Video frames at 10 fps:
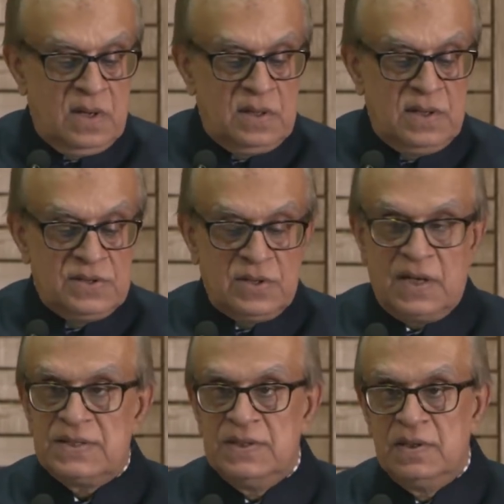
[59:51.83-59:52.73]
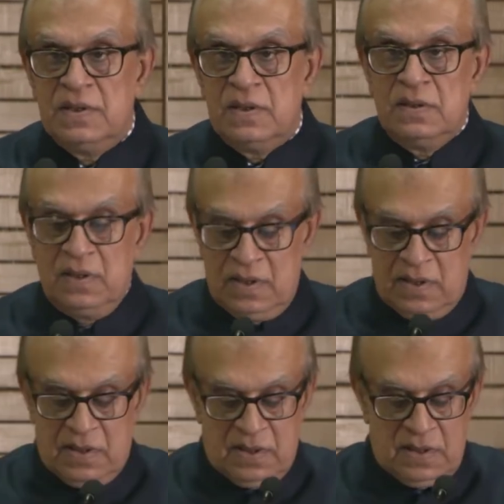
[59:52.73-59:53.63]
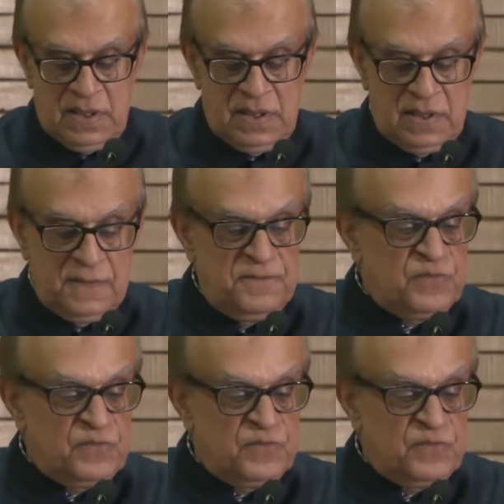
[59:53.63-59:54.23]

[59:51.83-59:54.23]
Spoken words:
There is not a single Indian.